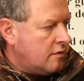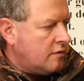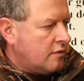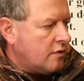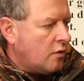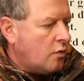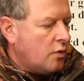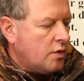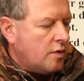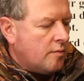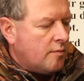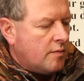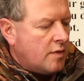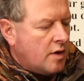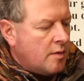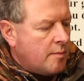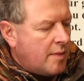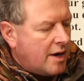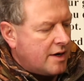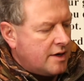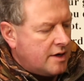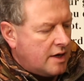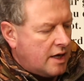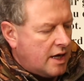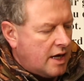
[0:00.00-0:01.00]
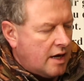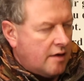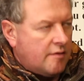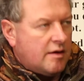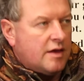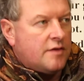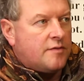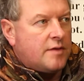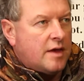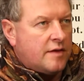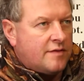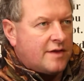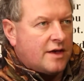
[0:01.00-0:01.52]
So we mainly hear
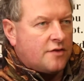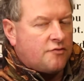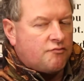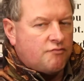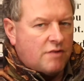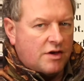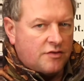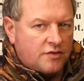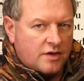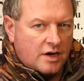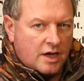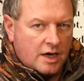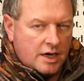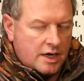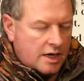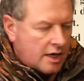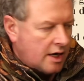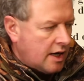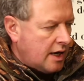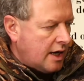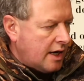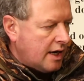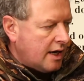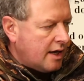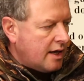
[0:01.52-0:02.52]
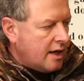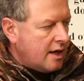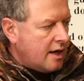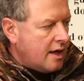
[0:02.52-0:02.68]
it does resonate in here.